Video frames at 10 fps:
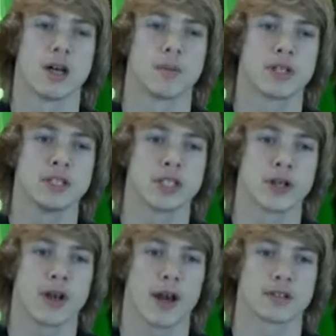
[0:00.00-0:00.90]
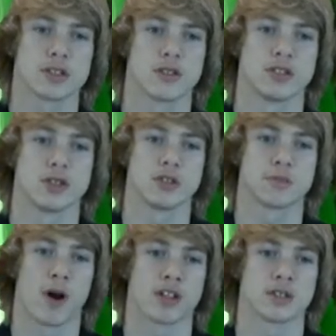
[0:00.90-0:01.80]
please see your counselor as soon as
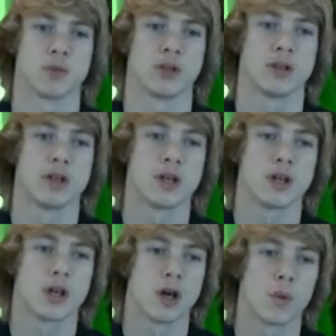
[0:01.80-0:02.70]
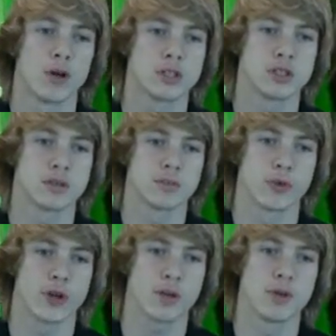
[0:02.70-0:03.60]
possible. What do
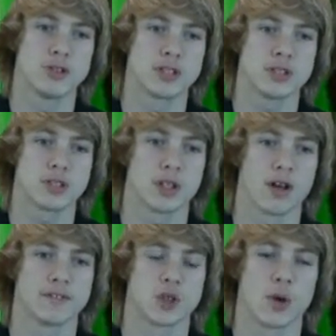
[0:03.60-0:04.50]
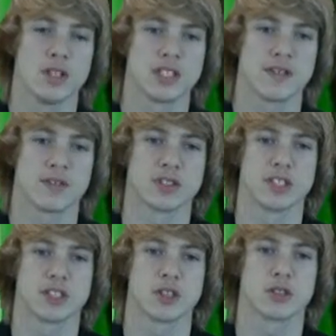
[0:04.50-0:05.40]
Greek muses, love stories, evil
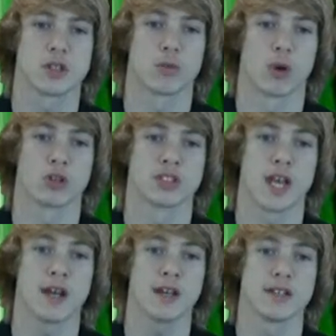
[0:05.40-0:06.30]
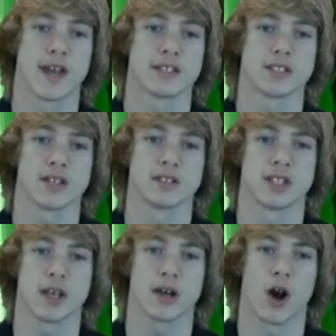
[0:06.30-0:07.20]
sisters, roller skating, dancing, and
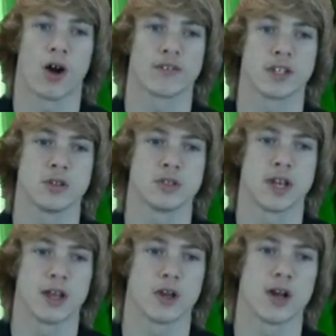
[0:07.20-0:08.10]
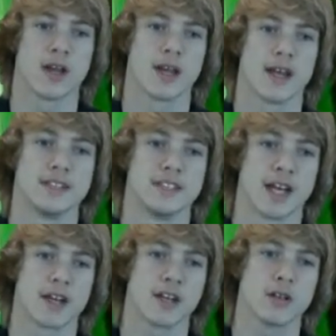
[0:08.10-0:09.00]
singing all have to do together is
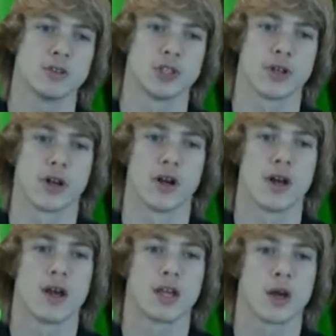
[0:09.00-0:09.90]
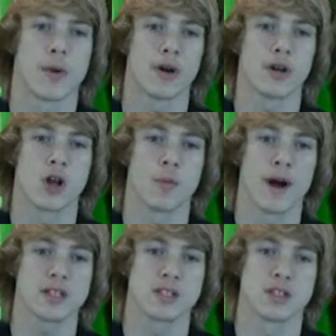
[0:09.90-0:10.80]
Xanadu Jr., get ready to go
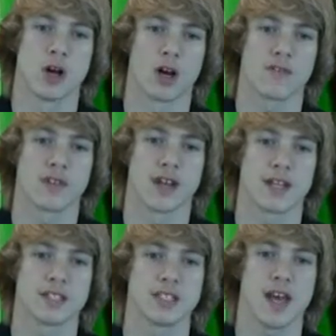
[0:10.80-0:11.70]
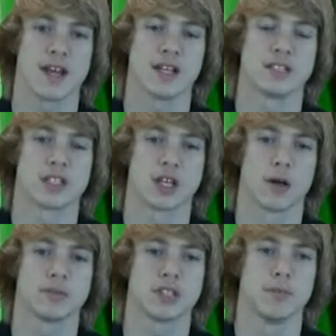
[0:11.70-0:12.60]
back to the dawn of the 1980s and
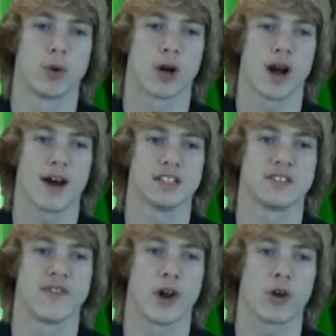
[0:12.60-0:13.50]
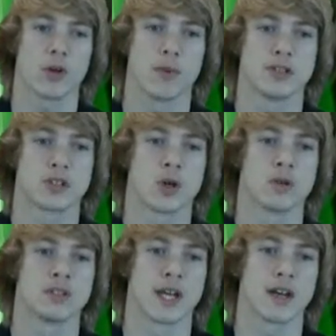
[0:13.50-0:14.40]
come see Borah High's very own
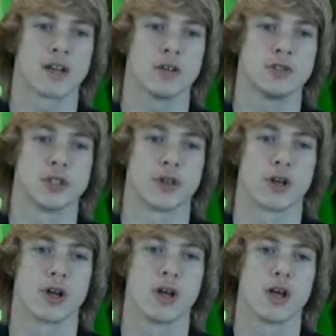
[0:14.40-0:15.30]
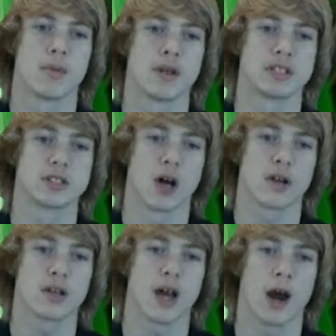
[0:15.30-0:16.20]
musical Xanadu Jr. Meet
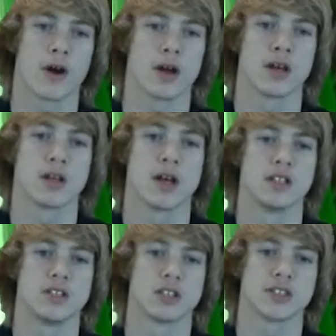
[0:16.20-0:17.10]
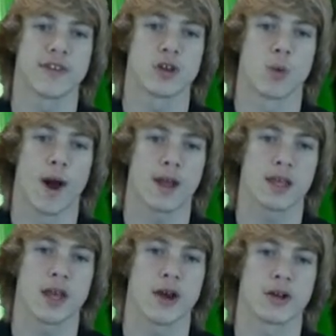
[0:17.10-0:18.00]
Sonny, Kyra, and tons of other
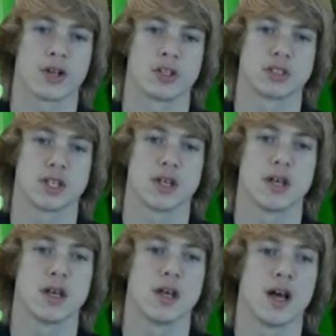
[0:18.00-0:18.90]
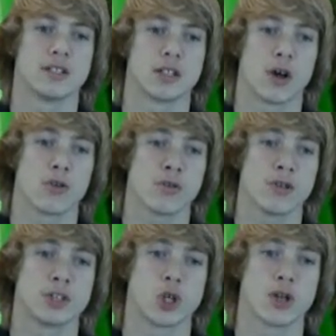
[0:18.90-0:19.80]
wacky characters as they go through
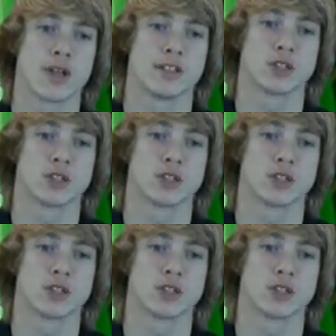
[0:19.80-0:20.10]
the journey that